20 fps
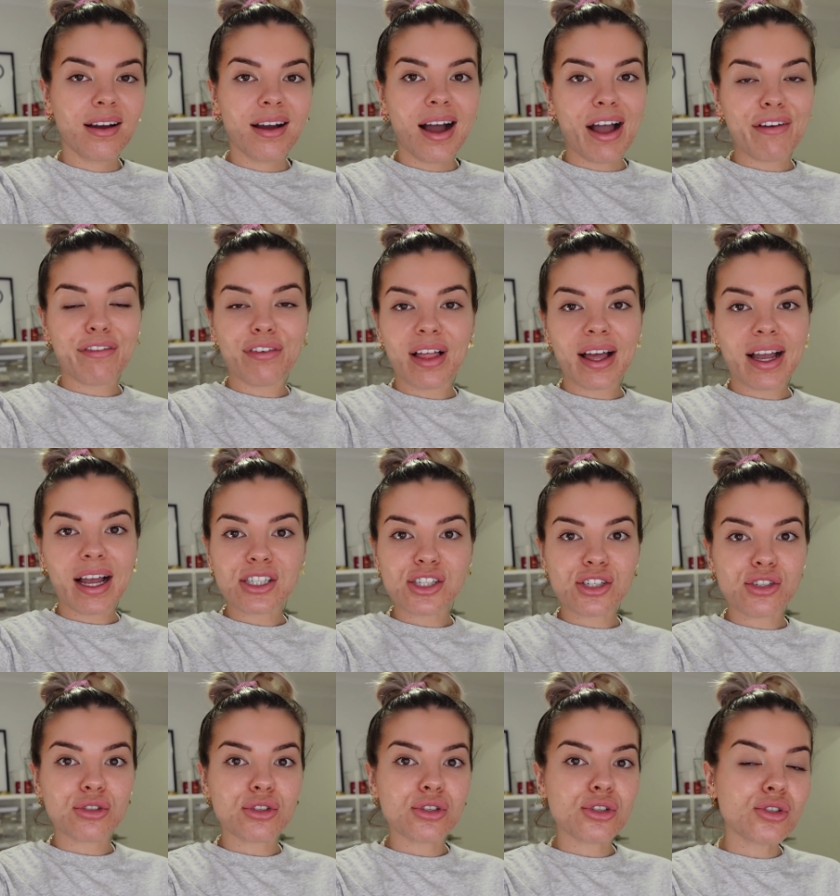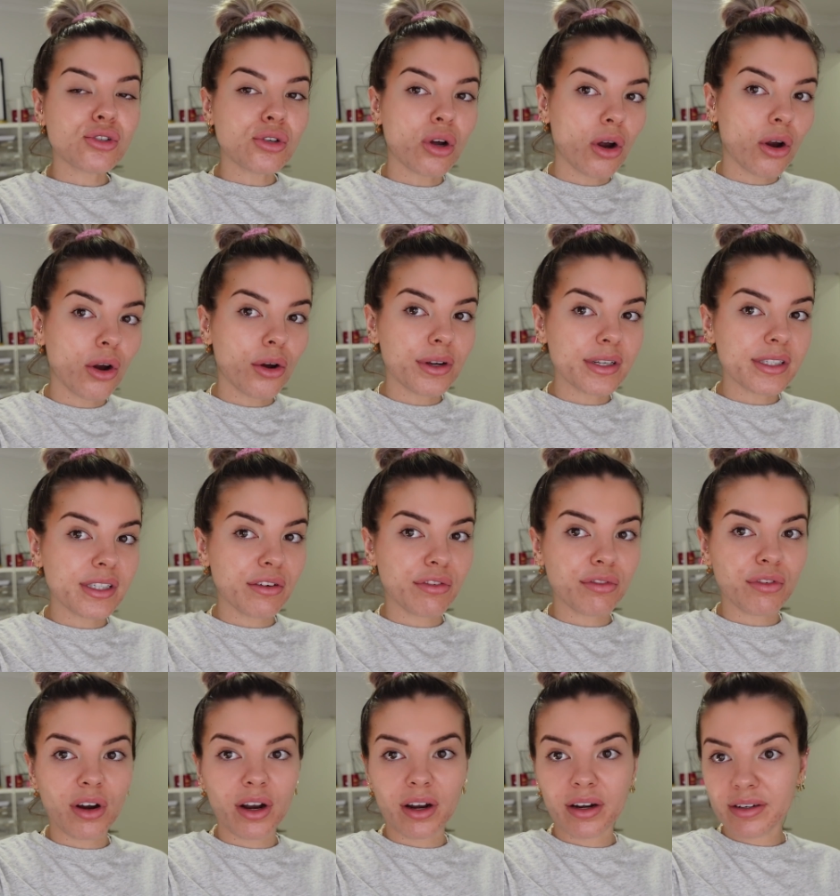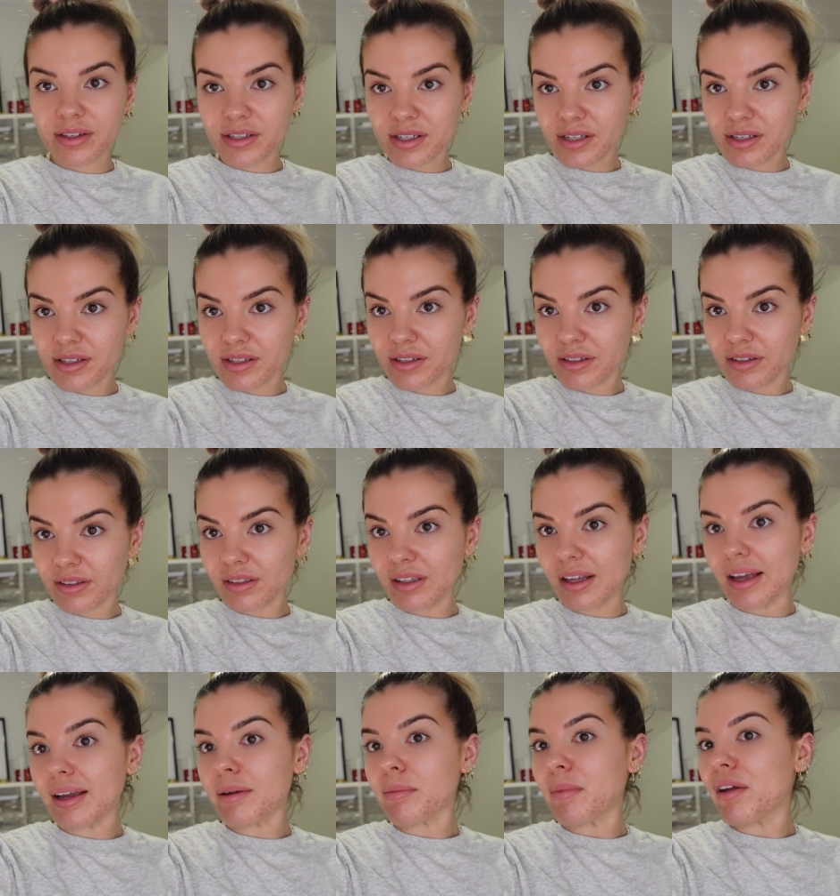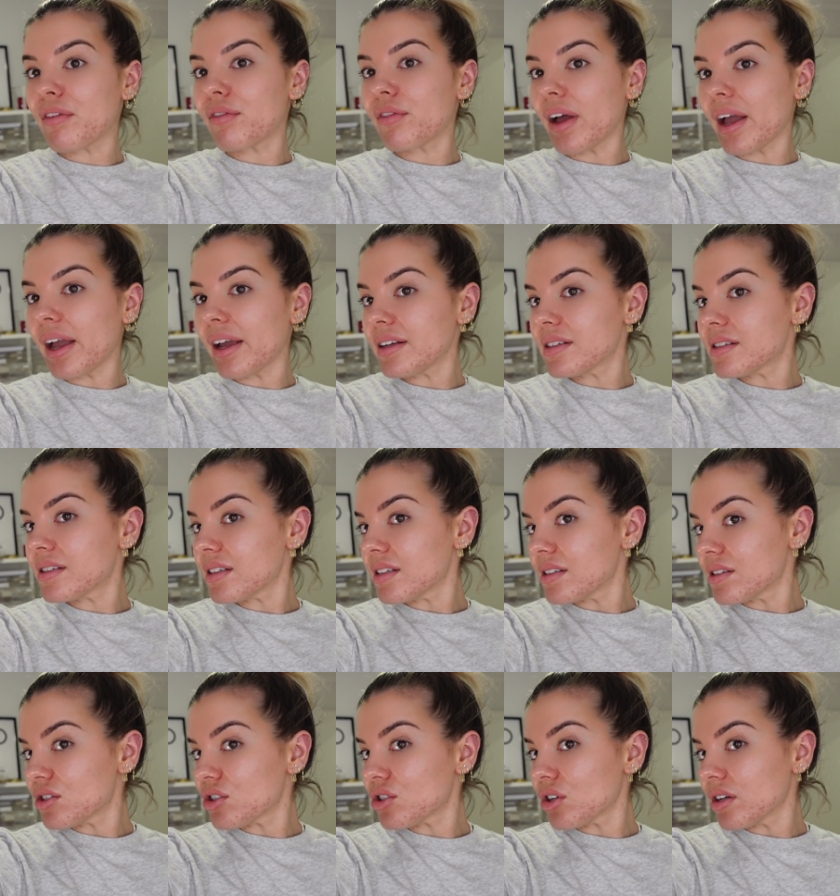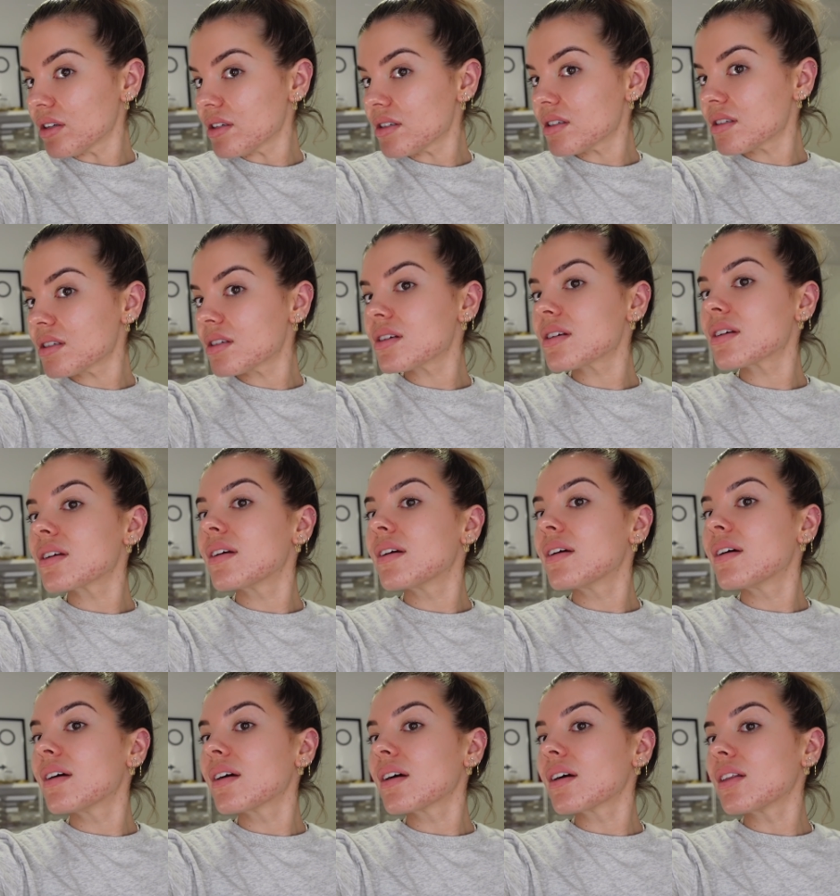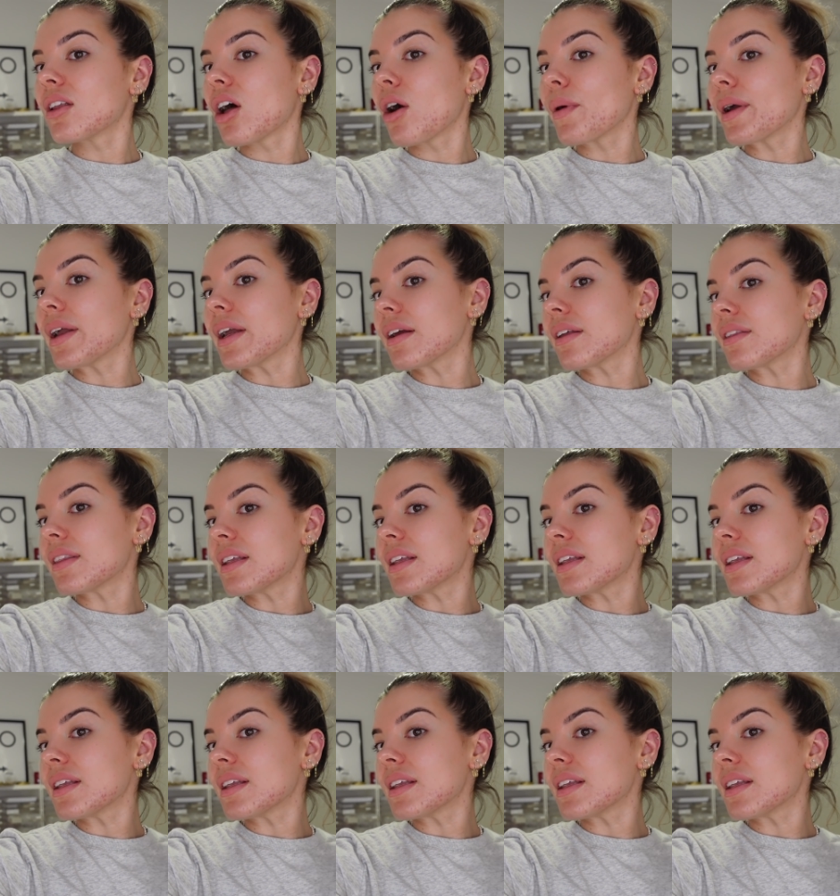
I feel like I just look so different Like, my face is just glowing.